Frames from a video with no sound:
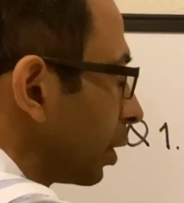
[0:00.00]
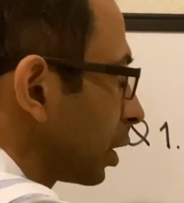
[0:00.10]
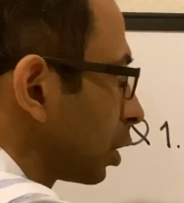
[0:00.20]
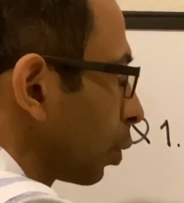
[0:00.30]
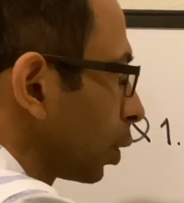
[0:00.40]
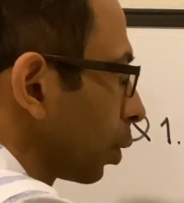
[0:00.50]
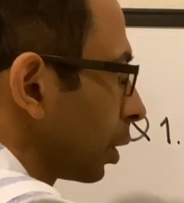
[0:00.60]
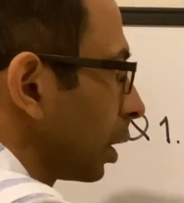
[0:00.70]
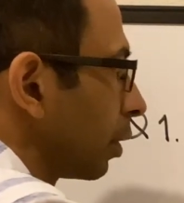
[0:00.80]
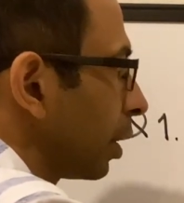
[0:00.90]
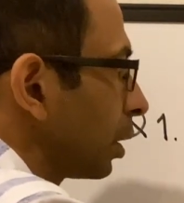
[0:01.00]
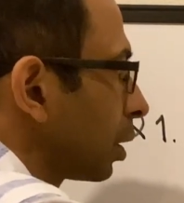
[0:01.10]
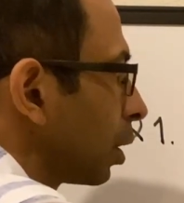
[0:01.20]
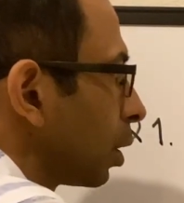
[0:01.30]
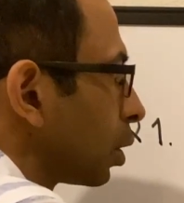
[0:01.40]
this is 120 degrees.
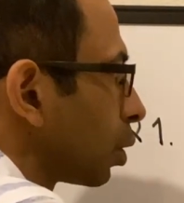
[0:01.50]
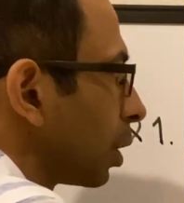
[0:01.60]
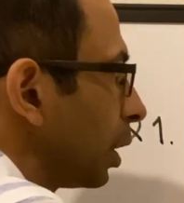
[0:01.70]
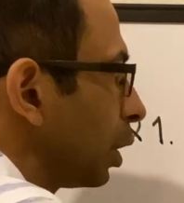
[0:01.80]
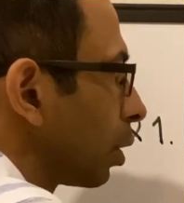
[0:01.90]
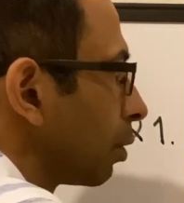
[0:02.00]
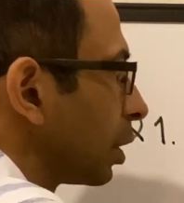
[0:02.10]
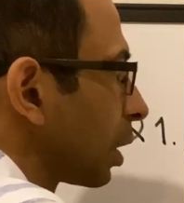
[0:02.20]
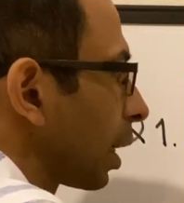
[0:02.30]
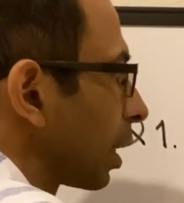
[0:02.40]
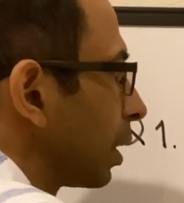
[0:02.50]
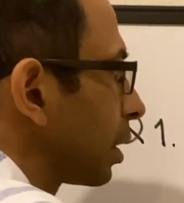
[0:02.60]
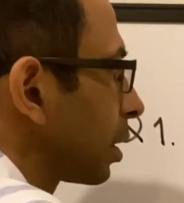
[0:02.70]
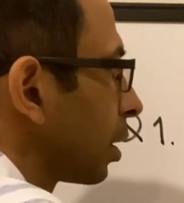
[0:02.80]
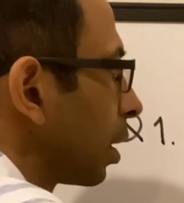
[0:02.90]
So each of these
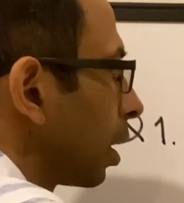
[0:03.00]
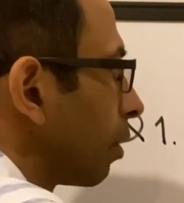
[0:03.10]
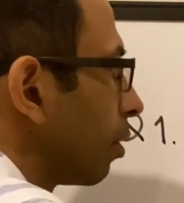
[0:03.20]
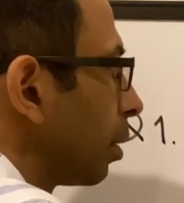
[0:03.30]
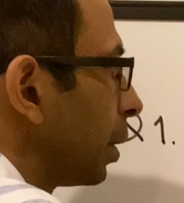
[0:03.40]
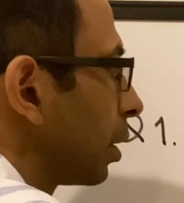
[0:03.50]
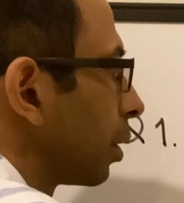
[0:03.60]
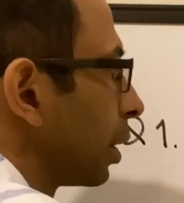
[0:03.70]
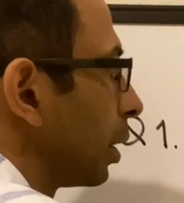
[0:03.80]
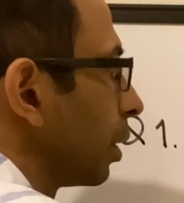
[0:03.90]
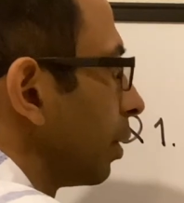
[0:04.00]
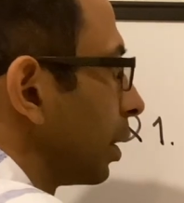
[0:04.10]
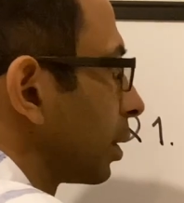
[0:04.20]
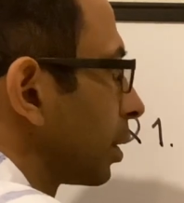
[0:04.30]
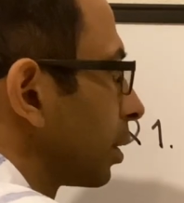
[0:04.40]
angles will be 30
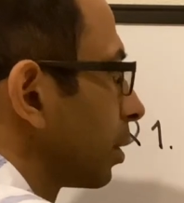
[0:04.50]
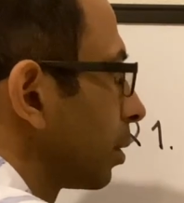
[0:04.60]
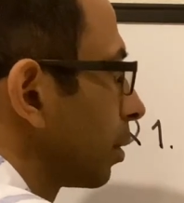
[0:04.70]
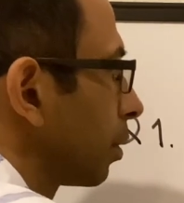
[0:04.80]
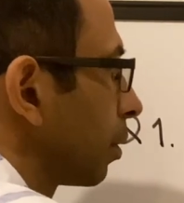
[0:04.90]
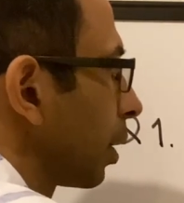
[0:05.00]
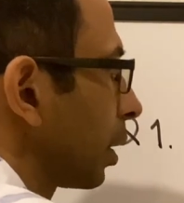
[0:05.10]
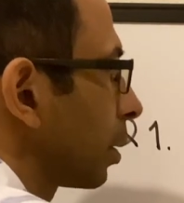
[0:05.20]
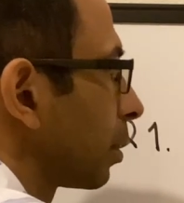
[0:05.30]
degrees, right?